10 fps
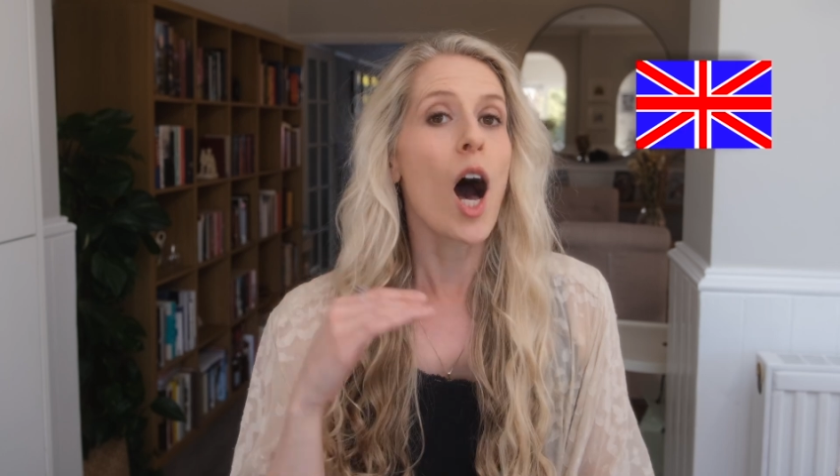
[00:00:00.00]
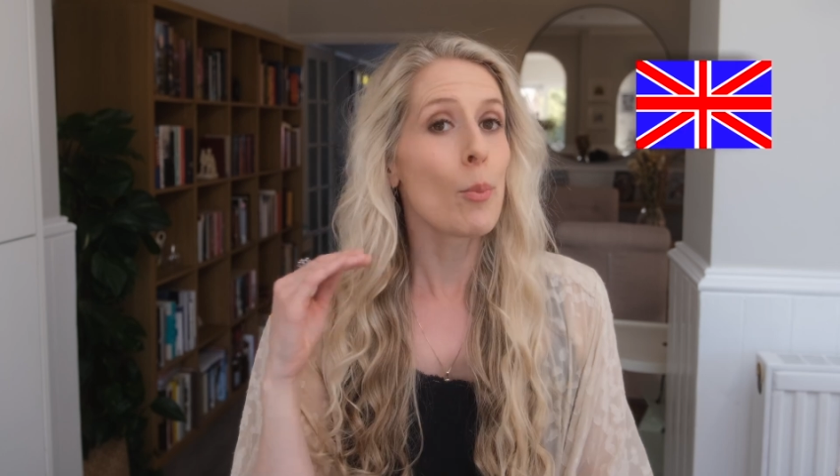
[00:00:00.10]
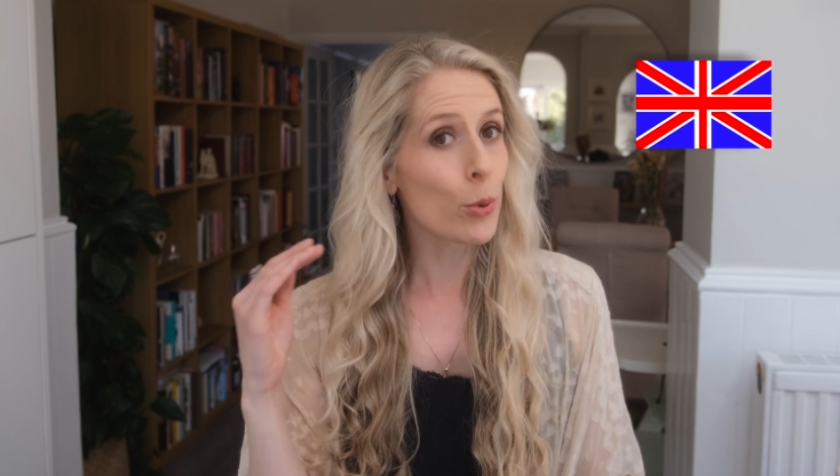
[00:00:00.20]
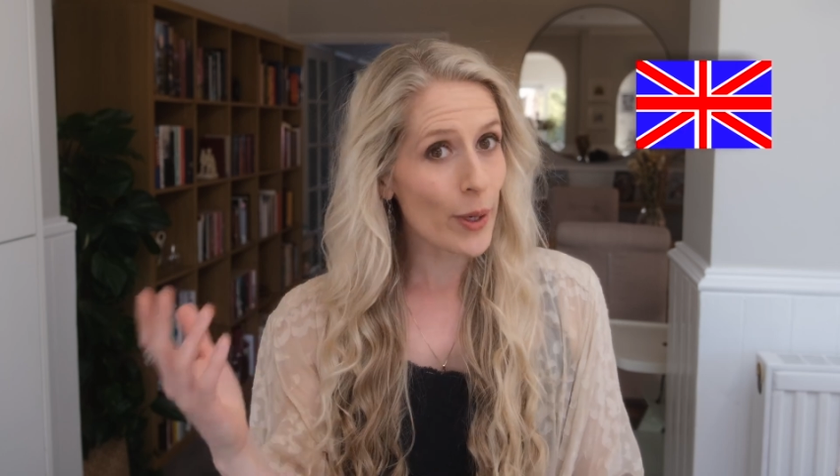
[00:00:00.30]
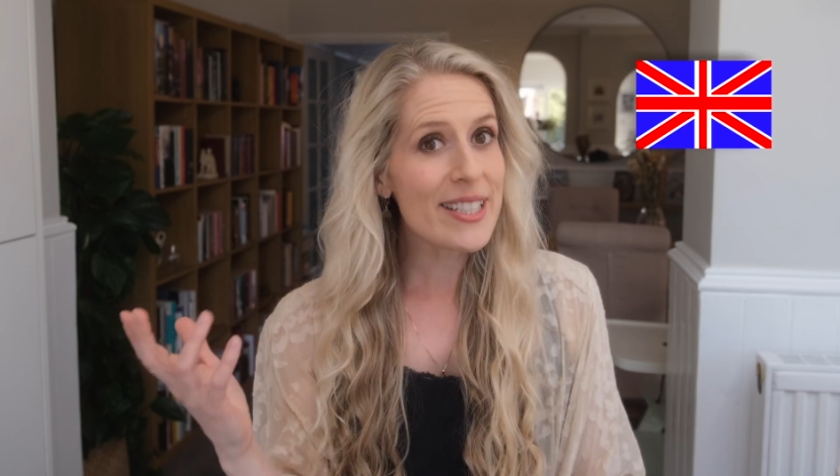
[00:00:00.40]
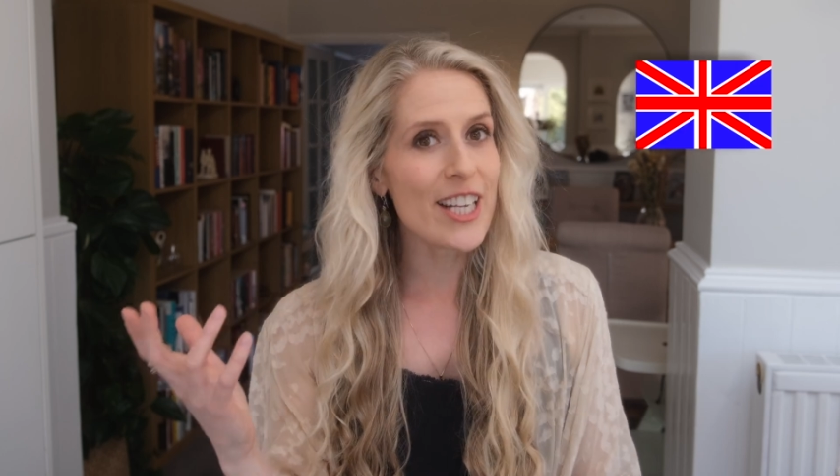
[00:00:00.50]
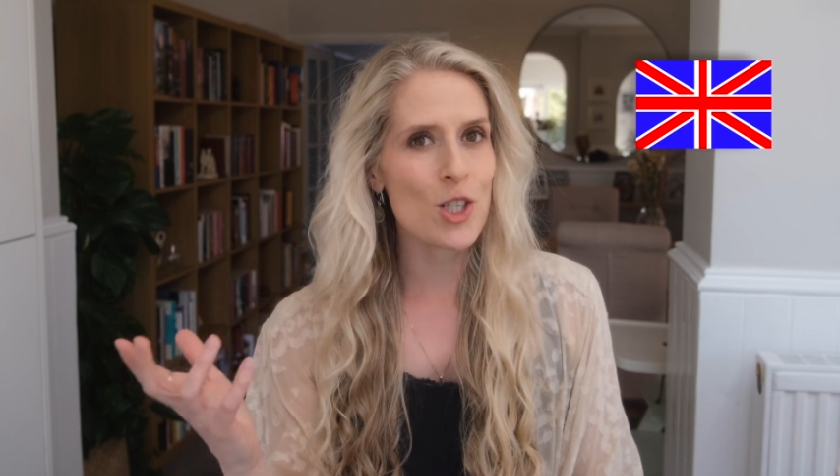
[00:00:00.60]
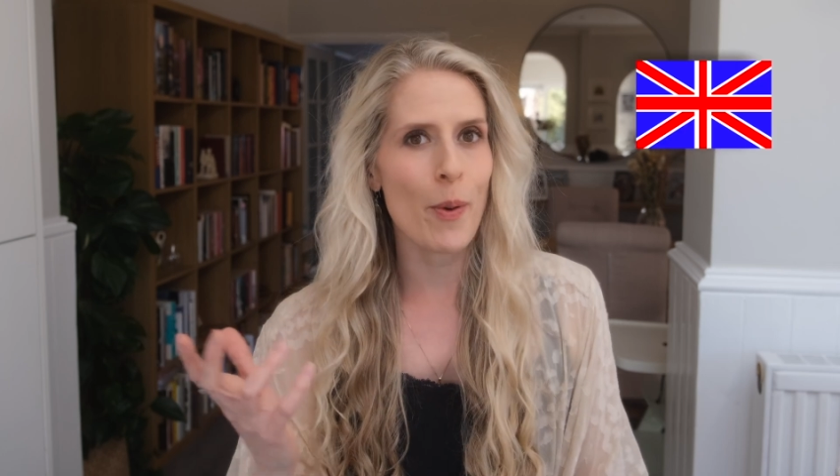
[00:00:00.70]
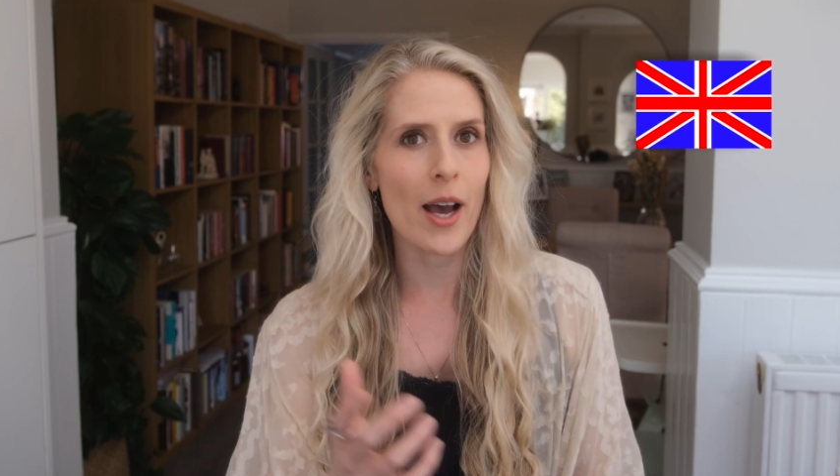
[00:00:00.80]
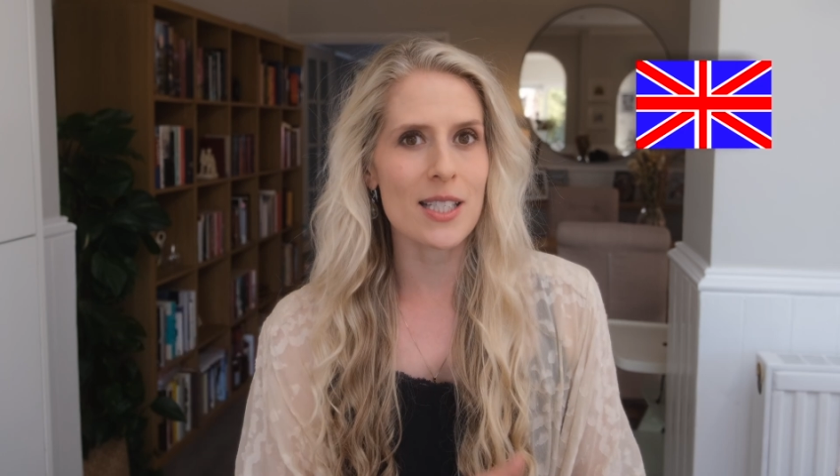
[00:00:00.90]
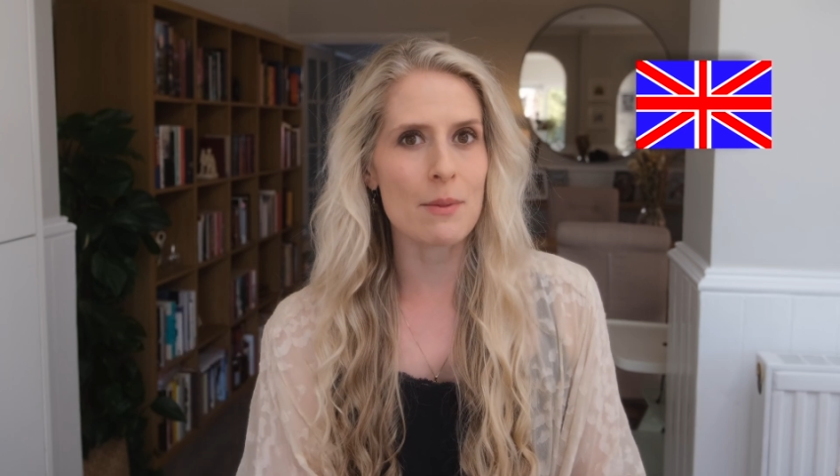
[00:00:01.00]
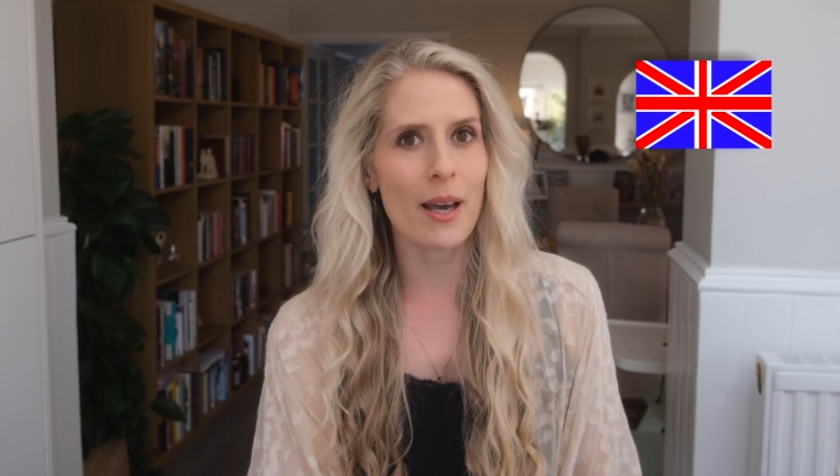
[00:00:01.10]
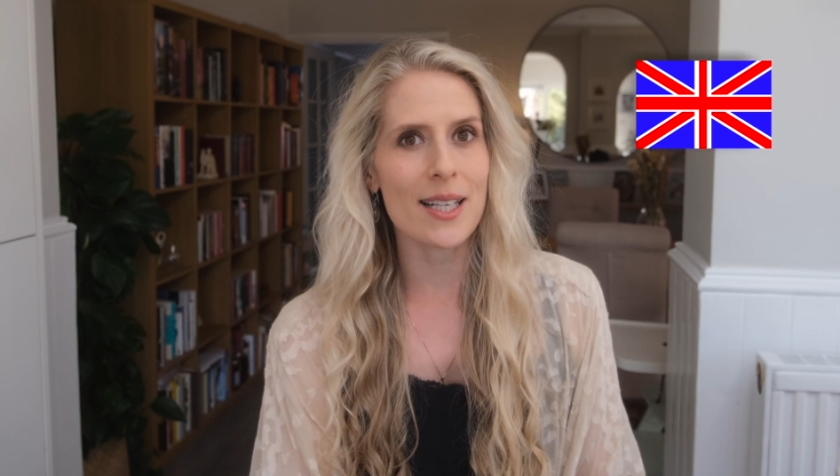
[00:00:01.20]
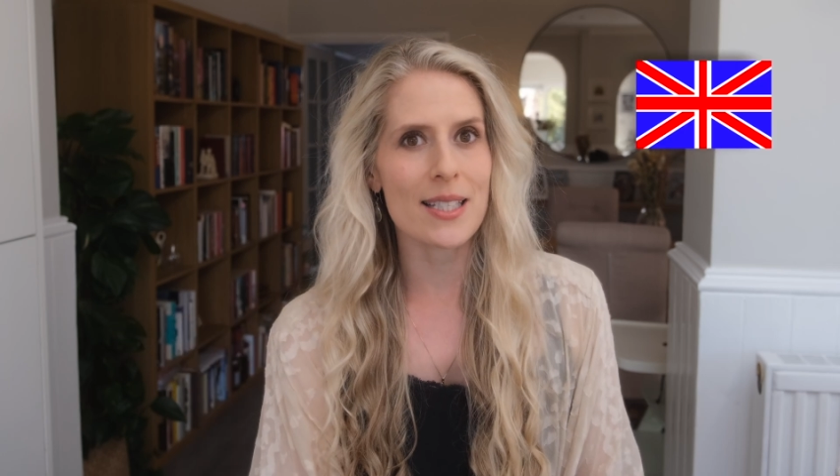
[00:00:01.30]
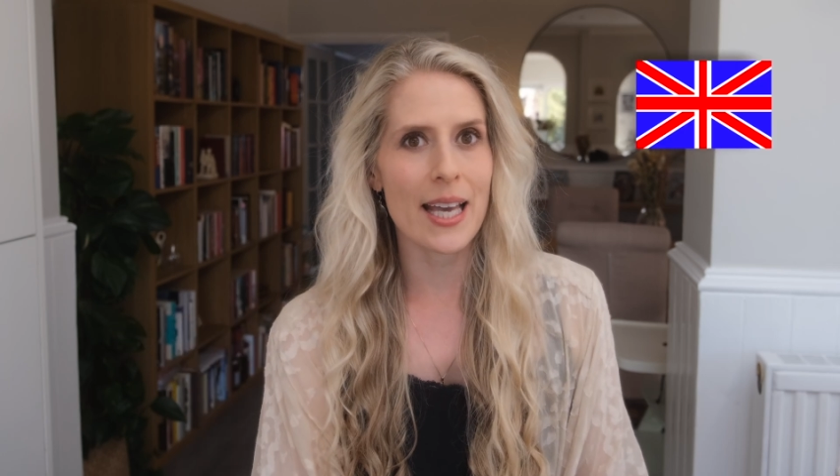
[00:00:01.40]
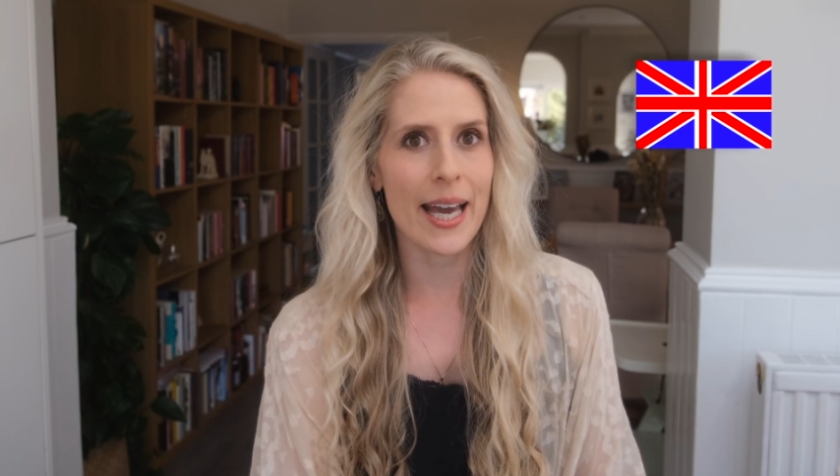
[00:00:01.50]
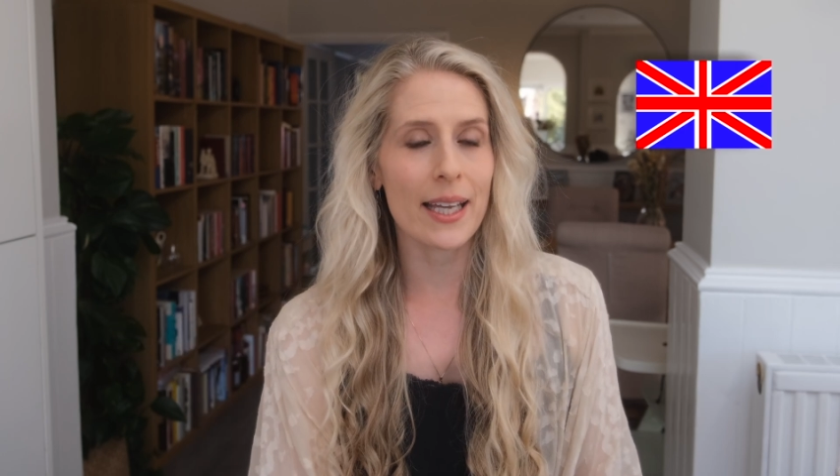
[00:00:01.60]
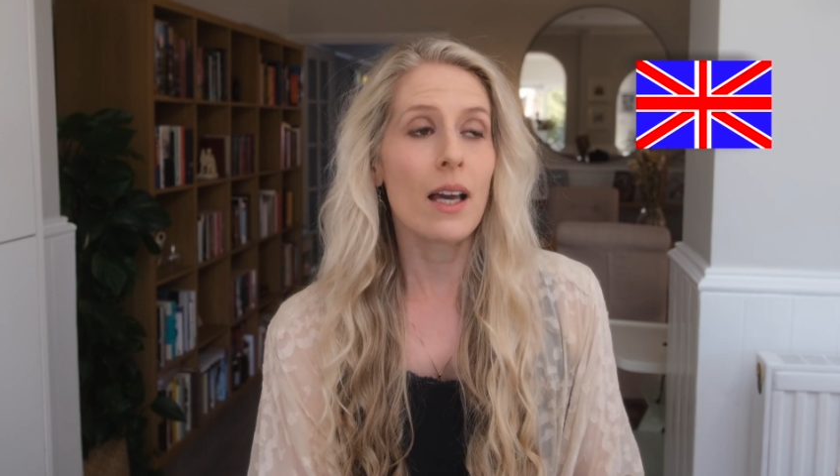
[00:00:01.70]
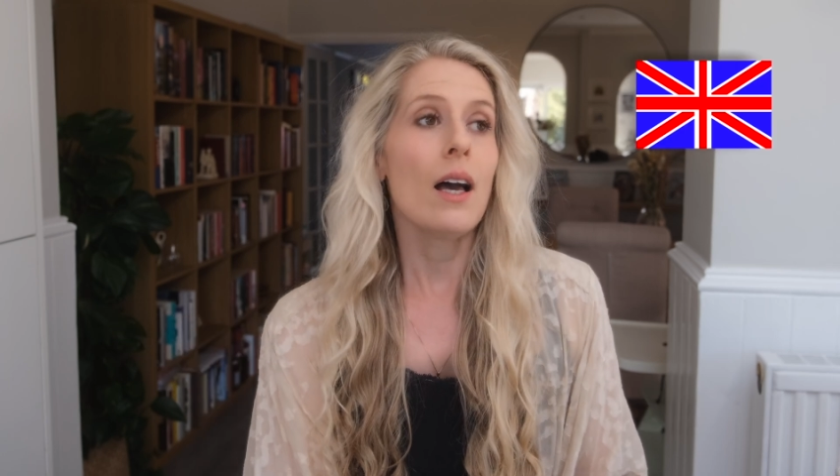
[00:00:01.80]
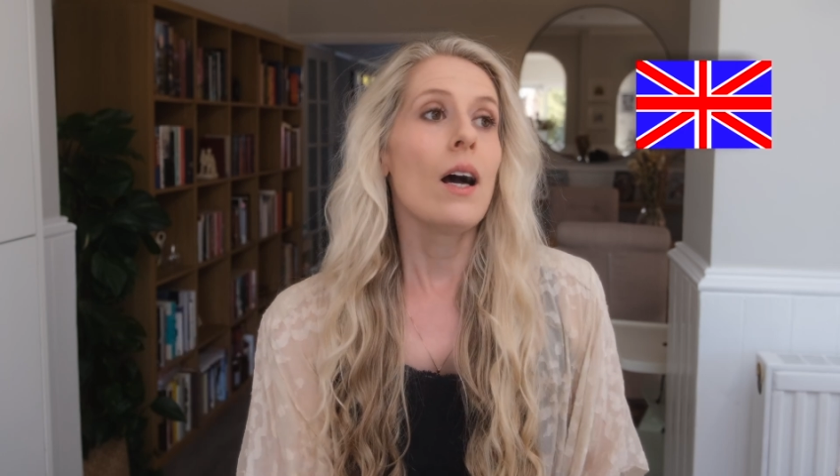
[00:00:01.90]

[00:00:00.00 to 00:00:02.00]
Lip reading: A British person might say,